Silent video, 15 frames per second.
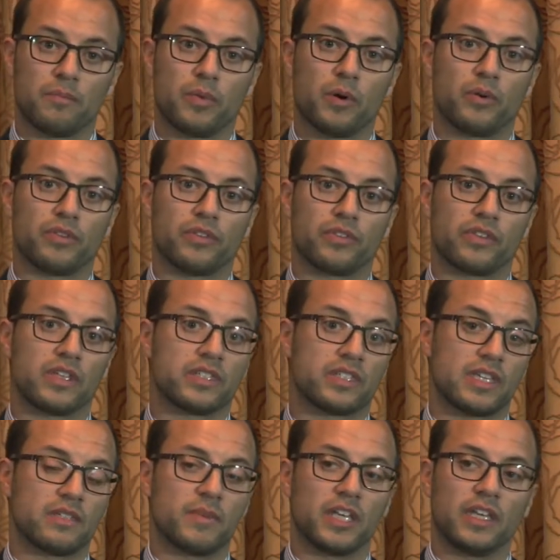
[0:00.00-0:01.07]
both the
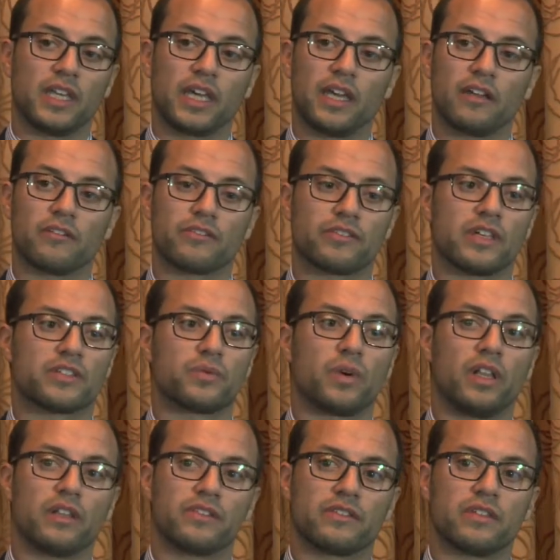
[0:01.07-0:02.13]
sentiment indicators as
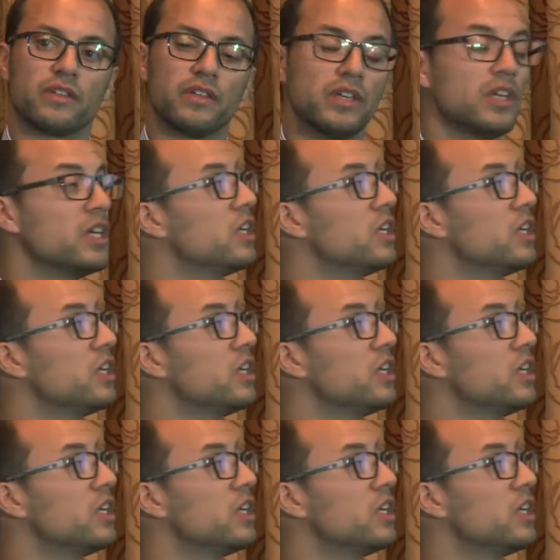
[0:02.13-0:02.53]
well as the